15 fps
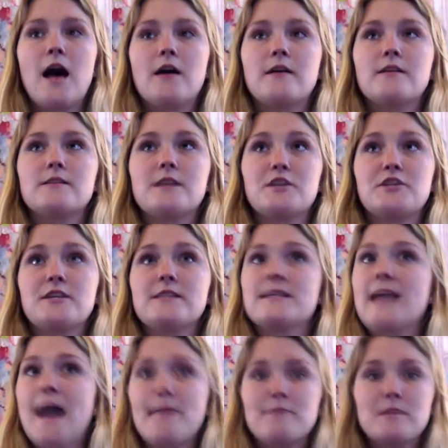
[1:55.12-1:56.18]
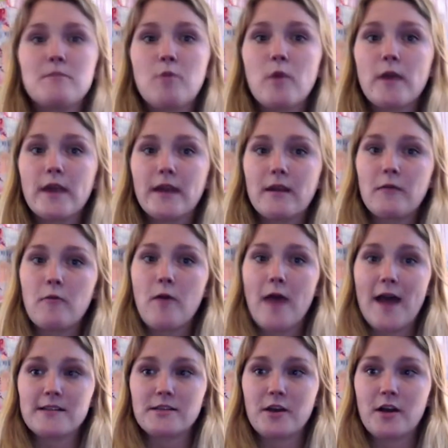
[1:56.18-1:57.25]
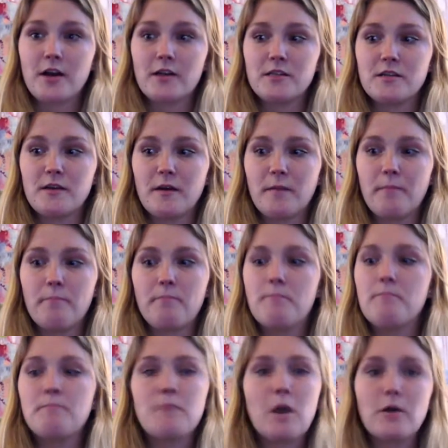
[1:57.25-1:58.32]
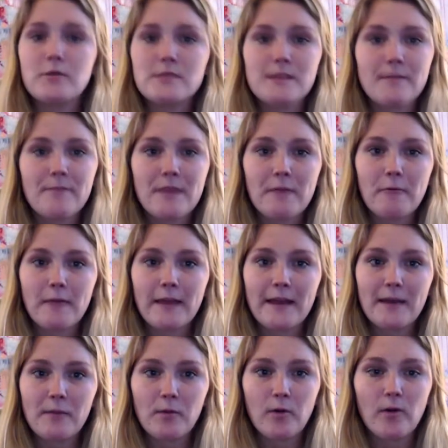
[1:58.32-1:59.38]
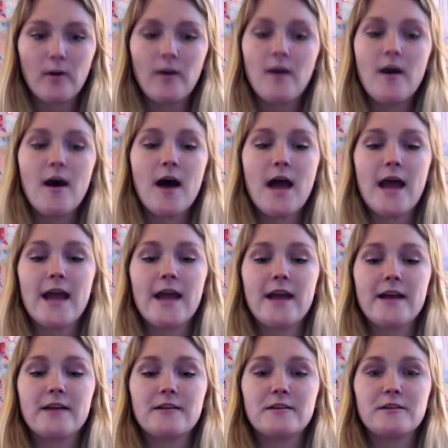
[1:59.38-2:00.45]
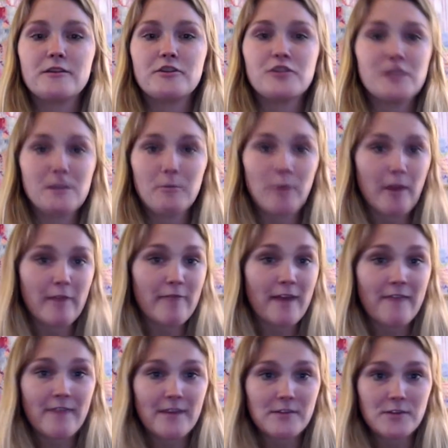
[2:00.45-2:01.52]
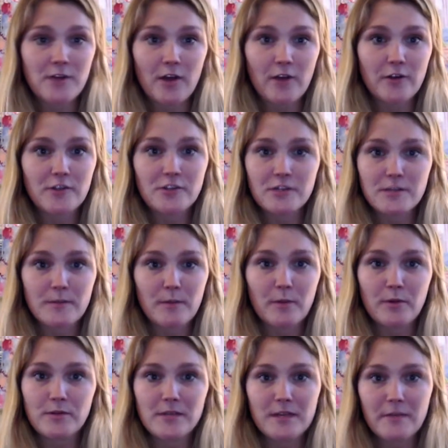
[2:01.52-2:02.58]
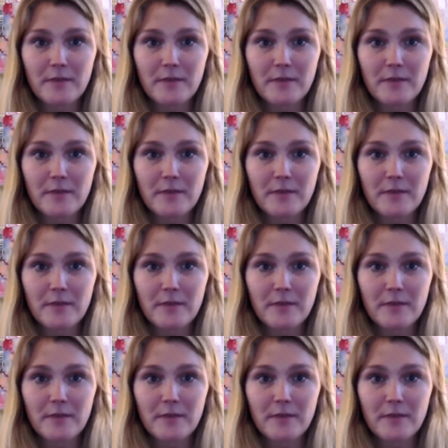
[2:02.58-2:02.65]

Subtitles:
such as Captain Morgan will ask her to post something relatable, and she will get $5,000 just for posting a